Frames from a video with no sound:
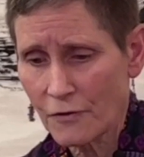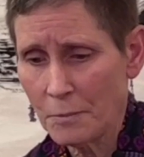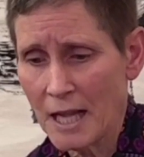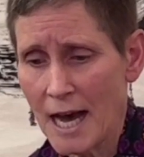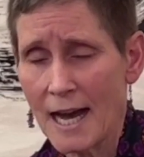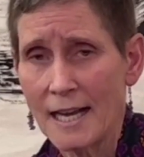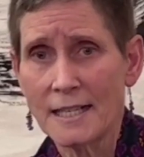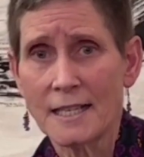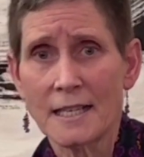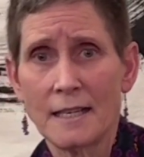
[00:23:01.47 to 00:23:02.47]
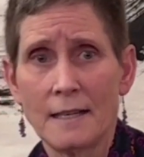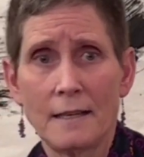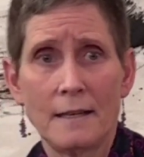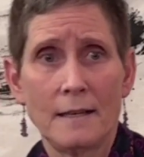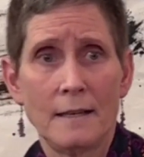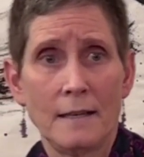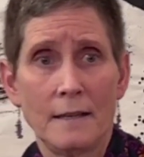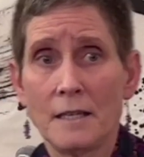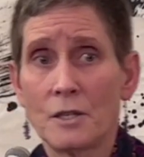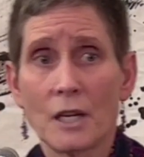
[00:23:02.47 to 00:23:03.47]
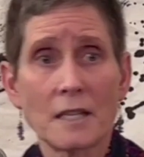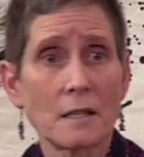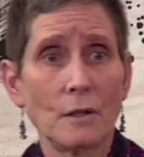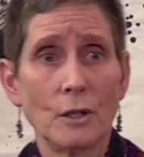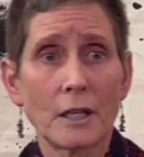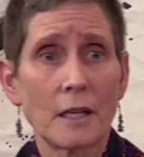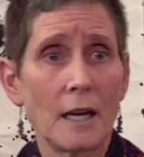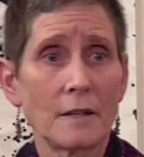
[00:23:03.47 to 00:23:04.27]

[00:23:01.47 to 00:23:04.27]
from lies, then just look